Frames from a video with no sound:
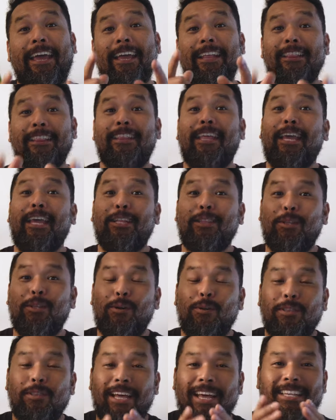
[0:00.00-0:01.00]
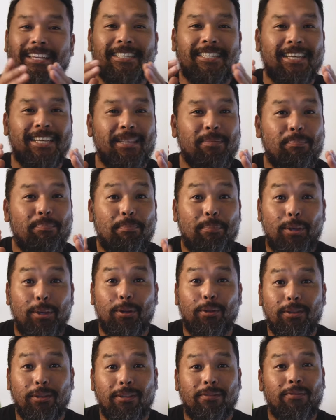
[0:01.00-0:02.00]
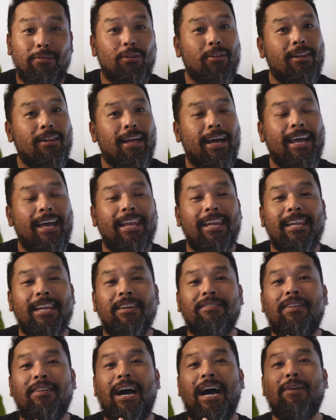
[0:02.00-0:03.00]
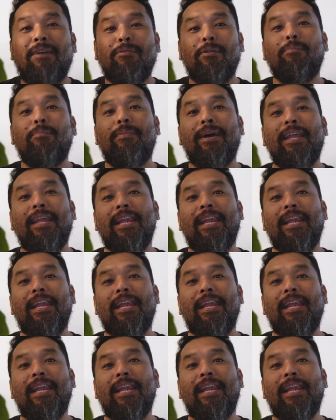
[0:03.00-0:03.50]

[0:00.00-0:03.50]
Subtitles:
And take note, I said beautiful. I live half of my